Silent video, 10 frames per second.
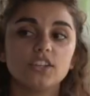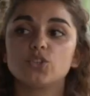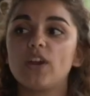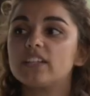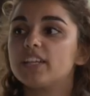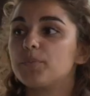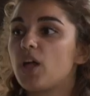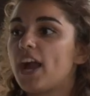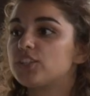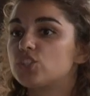directly
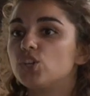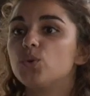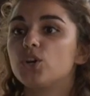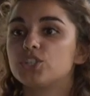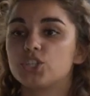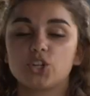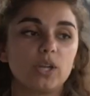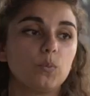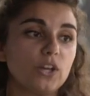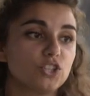applied to her
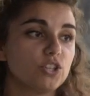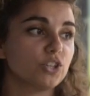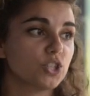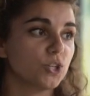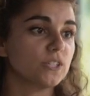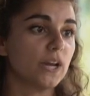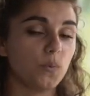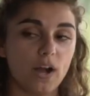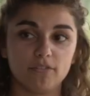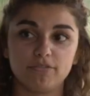degree when she returned
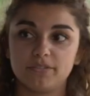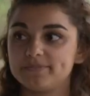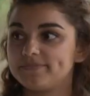at Guelph.